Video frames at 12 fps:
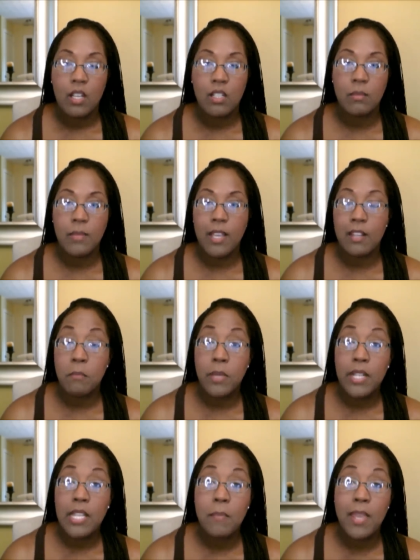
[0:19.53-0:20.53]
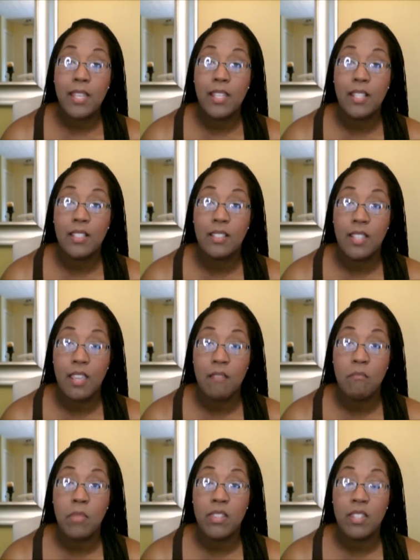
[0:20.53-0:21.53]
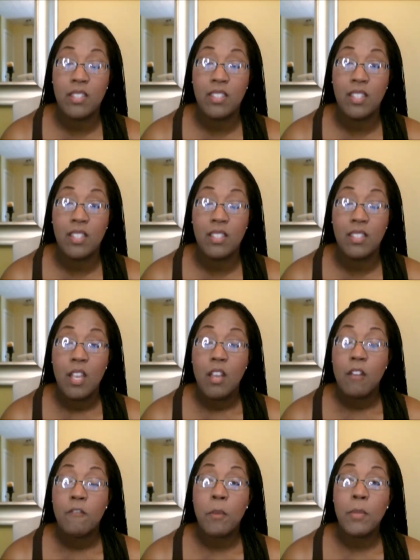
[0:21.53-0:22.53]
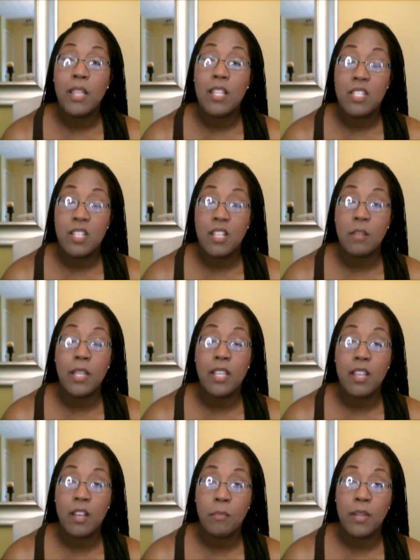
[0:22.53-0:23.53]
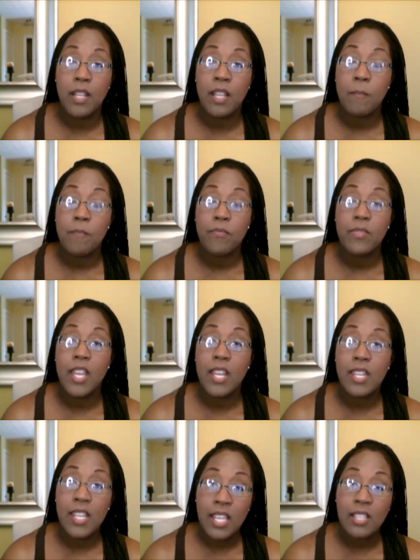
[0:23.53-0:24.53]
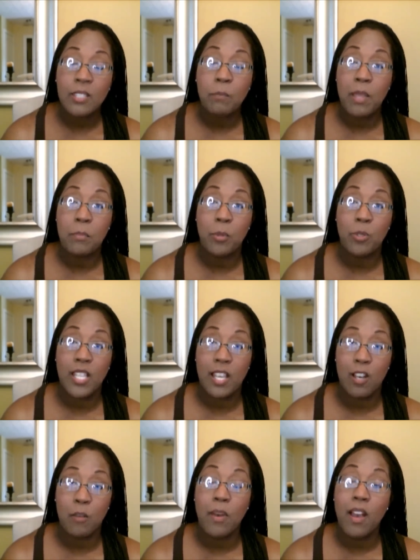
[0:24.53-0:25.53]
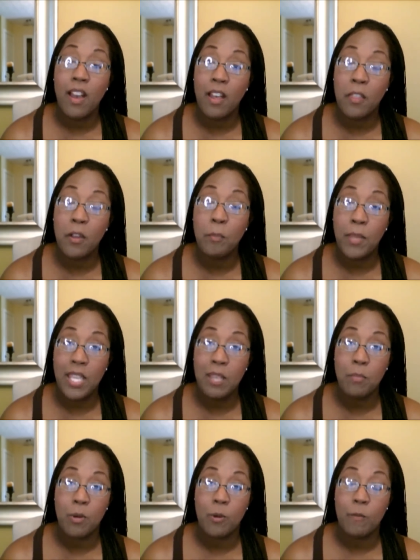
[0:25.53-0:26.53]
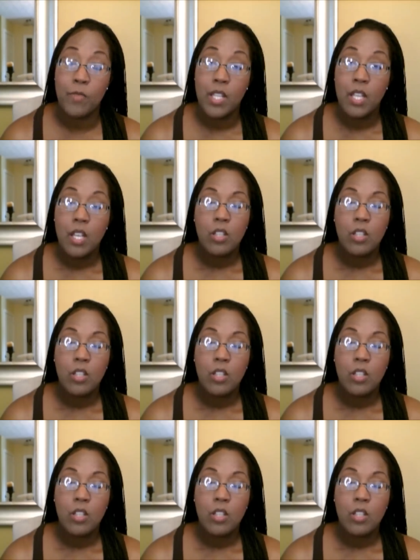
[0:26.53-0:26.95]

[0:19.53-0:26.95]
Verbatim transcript: or some kind of money making scheme, but this is from a legitimate company that needs people to help other people.